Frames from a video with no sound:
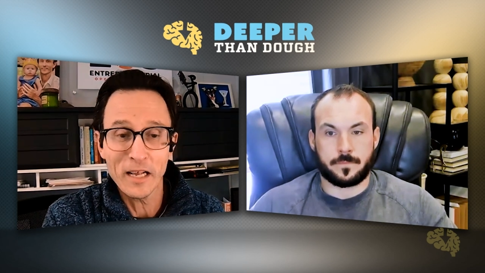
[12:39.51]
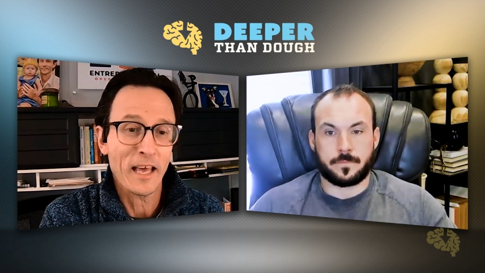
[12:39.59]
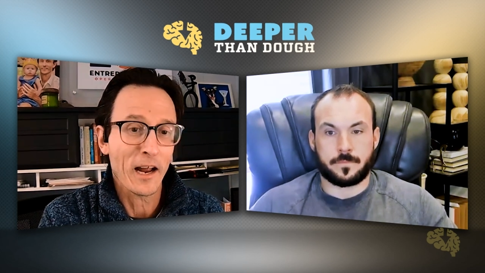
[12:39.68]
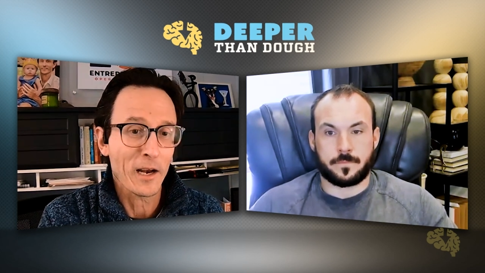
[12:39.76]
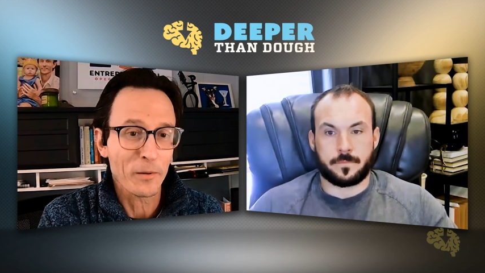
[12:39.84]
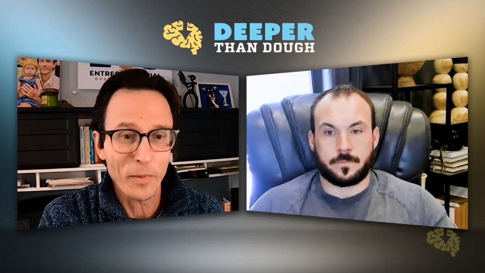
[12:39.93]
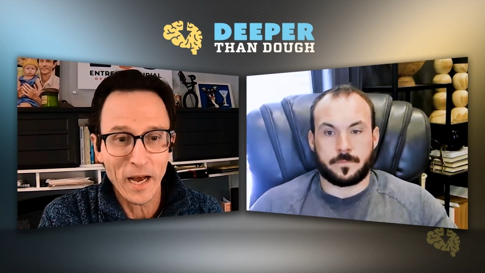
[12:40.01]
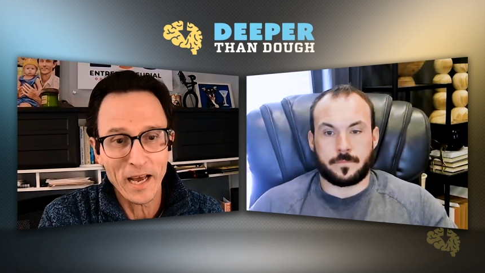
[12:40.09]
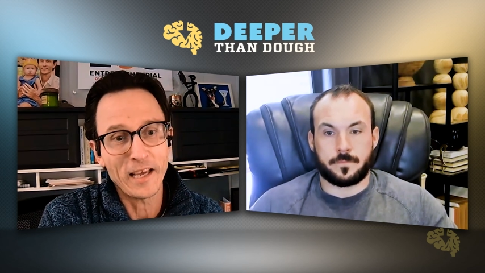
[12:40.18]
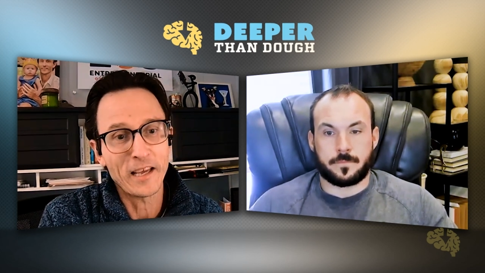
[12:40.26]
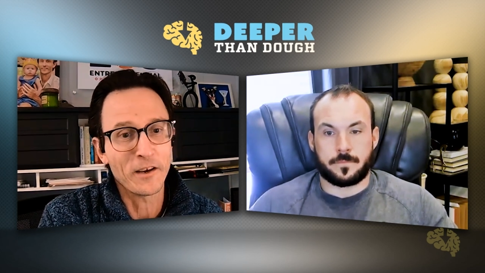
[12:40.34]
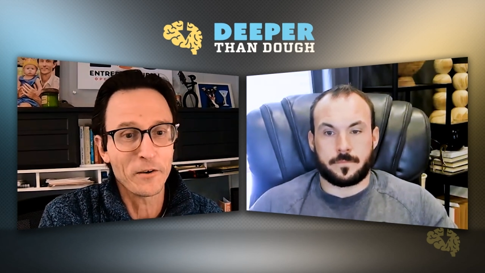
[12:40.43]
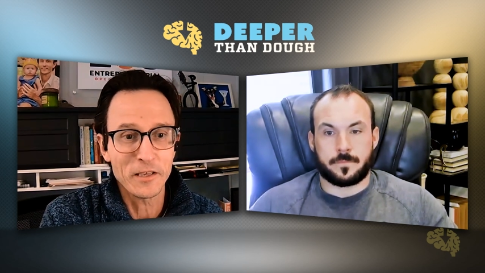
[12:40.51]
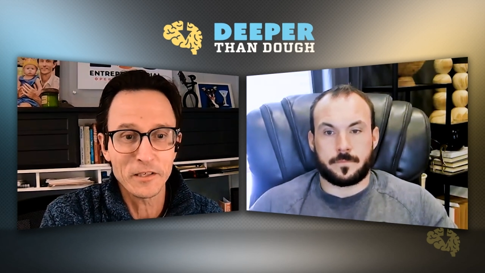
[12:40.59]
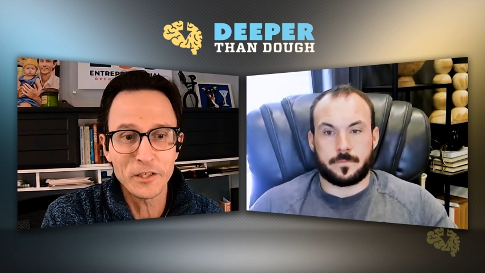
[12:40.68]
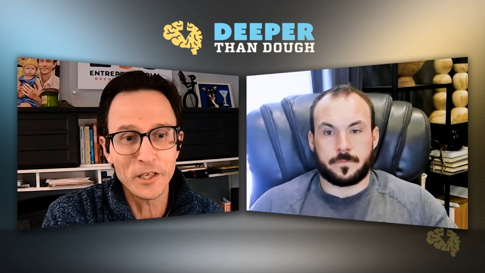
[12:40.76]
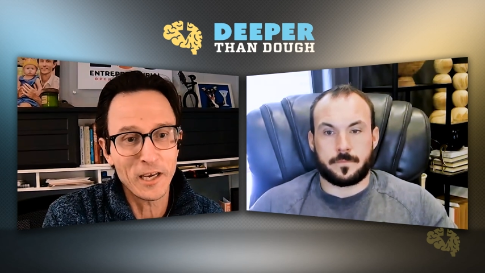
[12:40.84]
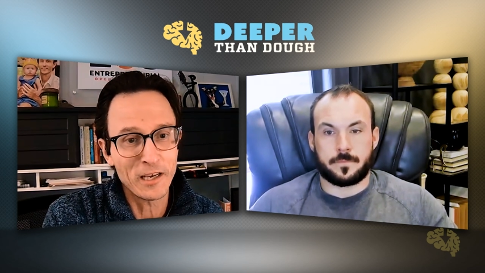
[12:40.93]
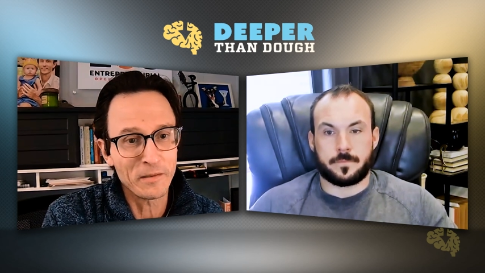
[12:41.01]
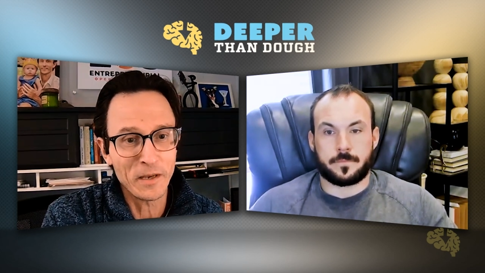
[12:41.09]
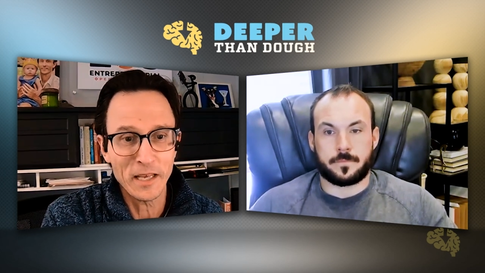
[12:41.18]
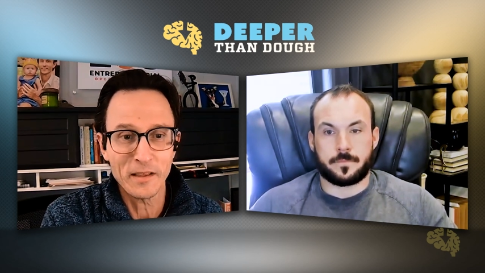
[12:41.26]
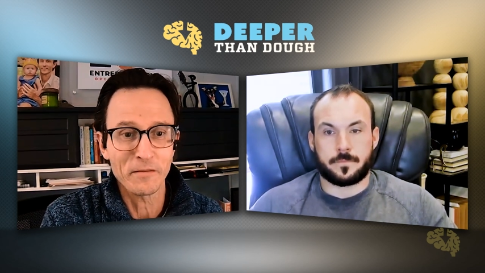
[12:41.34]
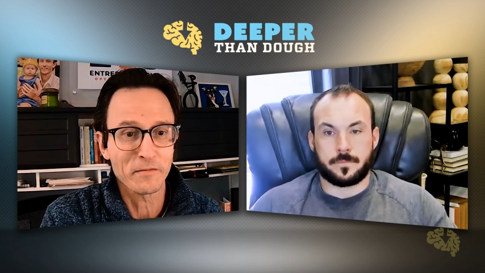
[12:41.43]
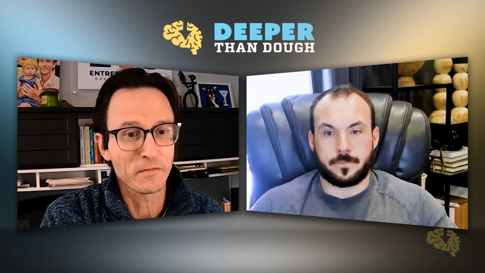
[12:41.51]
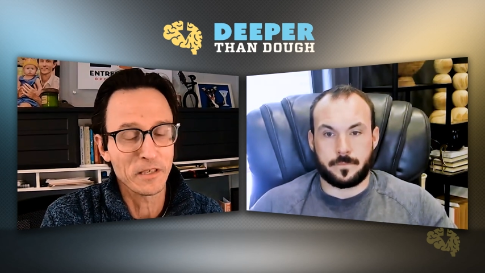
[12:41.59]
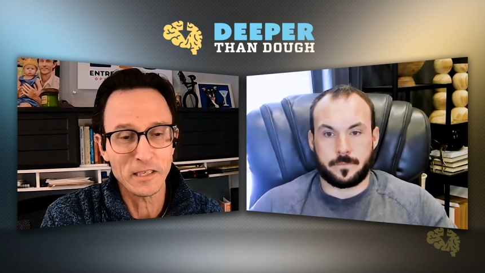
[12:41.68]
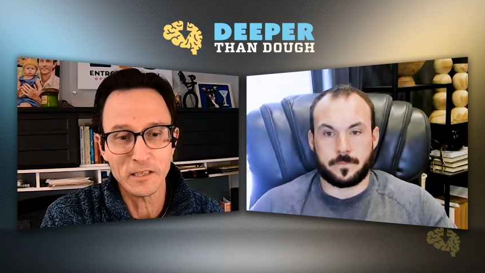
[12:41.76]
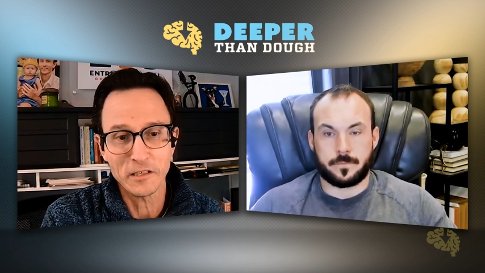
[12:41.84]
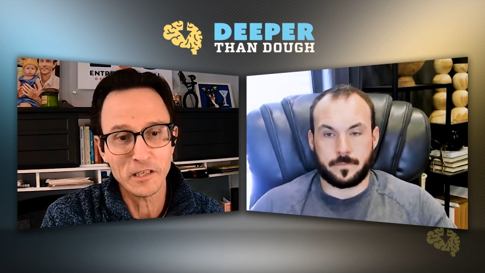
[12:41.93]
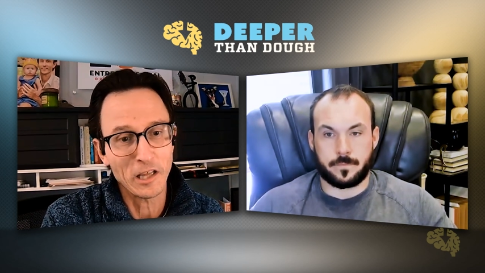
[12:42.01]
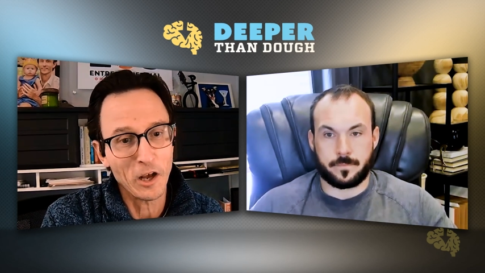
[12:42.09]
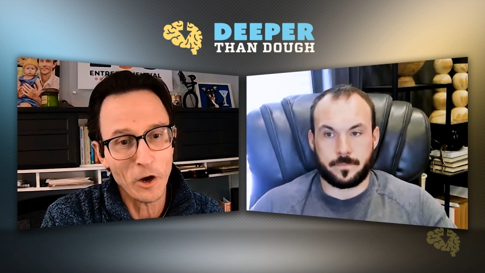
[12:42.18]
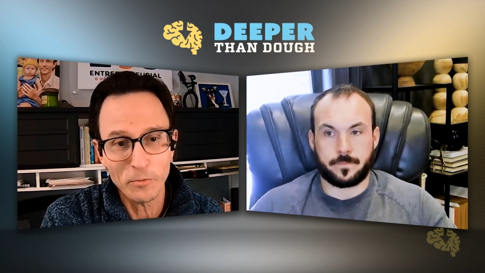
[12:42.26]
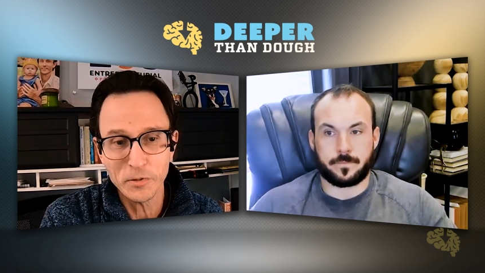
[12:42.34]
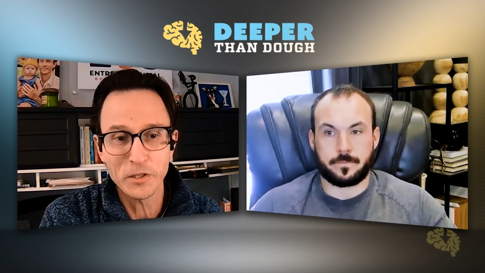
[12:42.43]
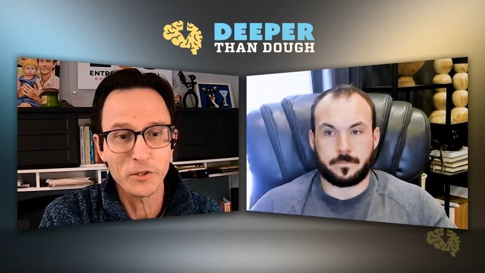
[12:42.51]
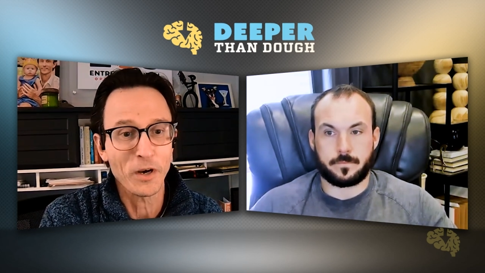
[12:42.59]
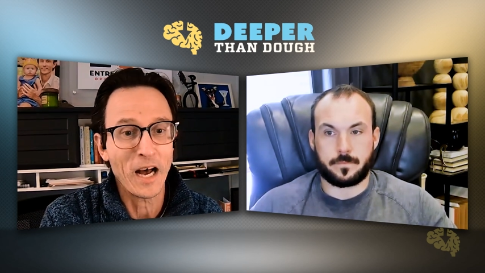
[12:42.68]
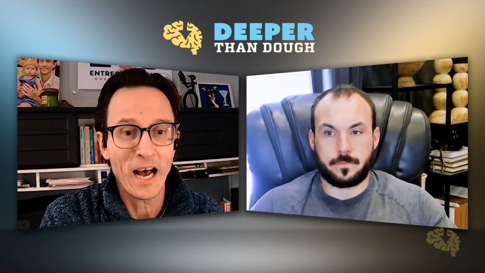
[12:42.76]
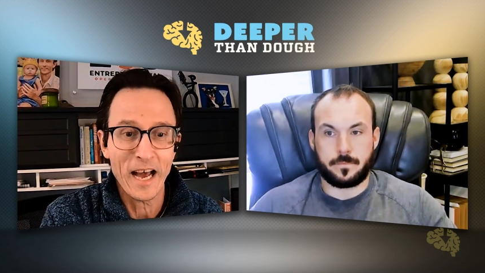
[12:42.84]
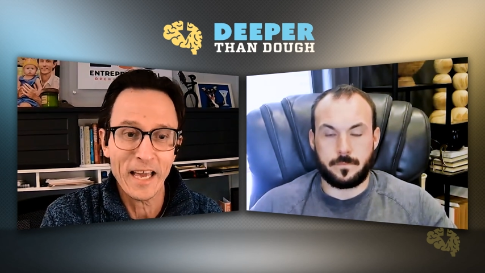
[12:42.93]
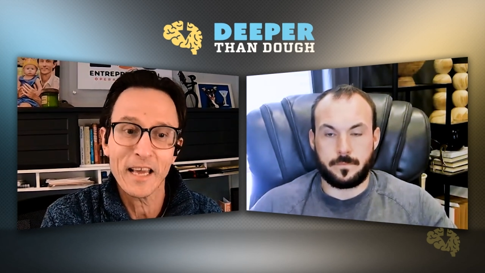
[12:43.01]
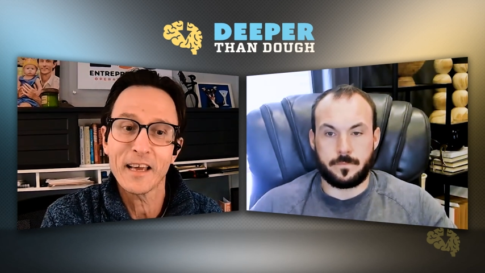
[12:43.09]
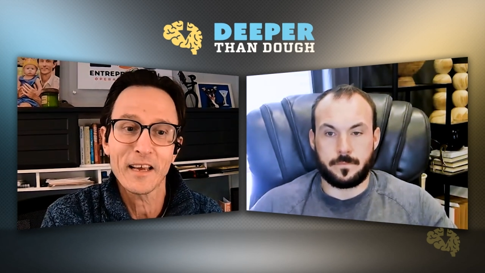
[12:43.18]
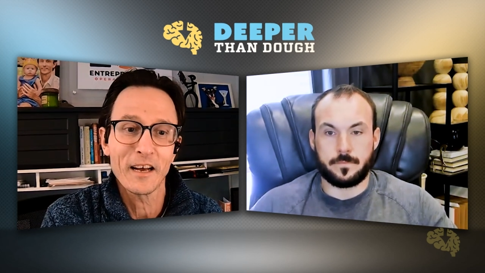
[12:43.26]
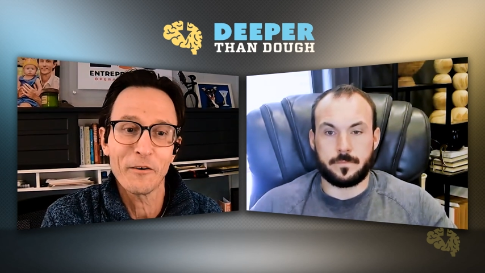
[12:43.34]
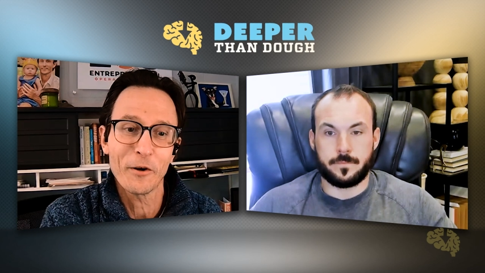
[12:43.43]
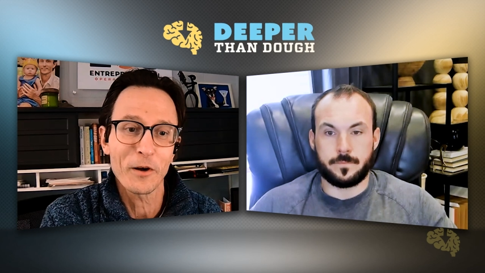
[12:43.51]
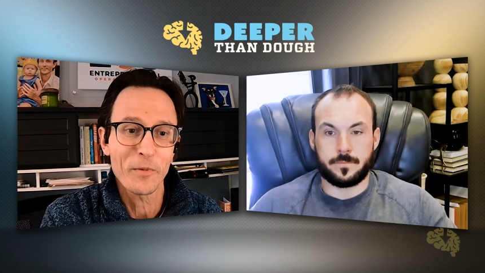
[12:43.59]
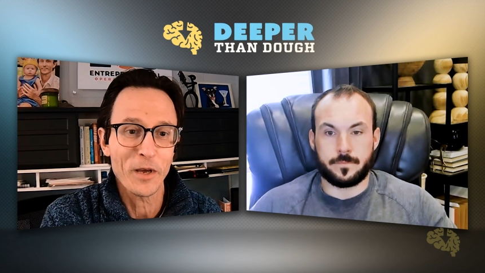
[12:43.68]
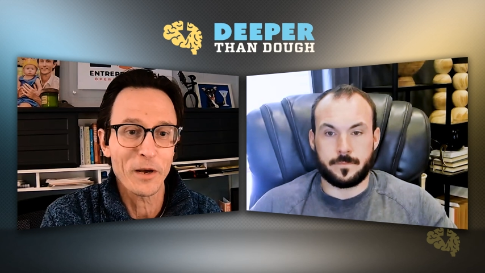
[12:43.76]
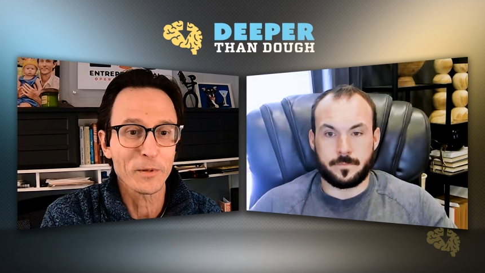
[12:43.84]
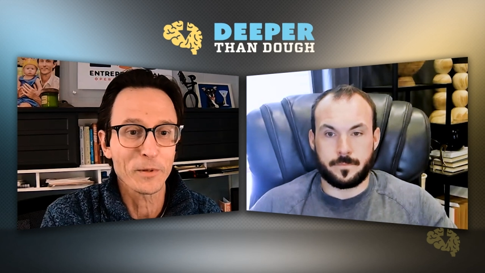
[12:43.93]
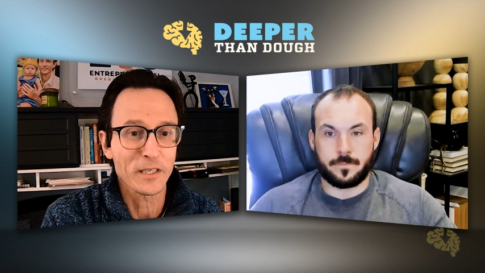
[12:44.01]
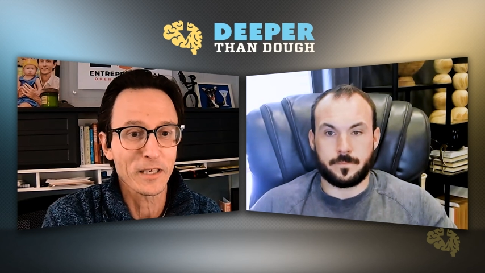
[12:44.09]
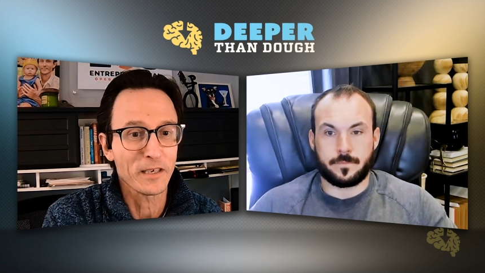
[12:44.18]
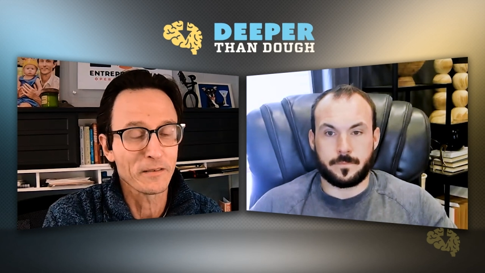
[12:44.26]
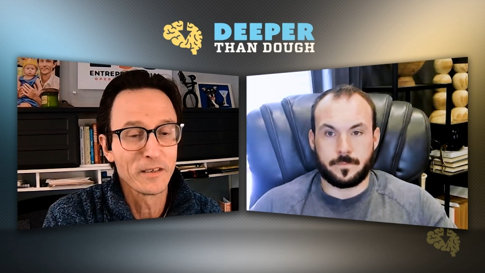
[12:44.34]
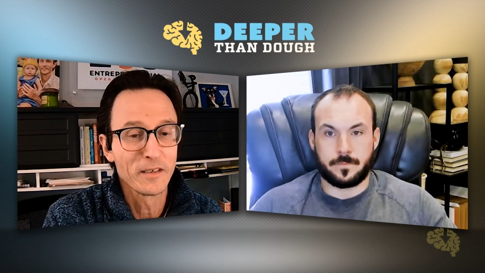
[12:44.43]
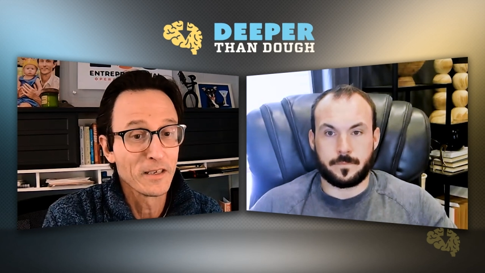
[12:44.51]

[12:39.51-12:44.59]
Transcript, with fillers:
Speaker 1: get on a bike, go to the gym, hit the hit the slopes, do a hike. I want to be able to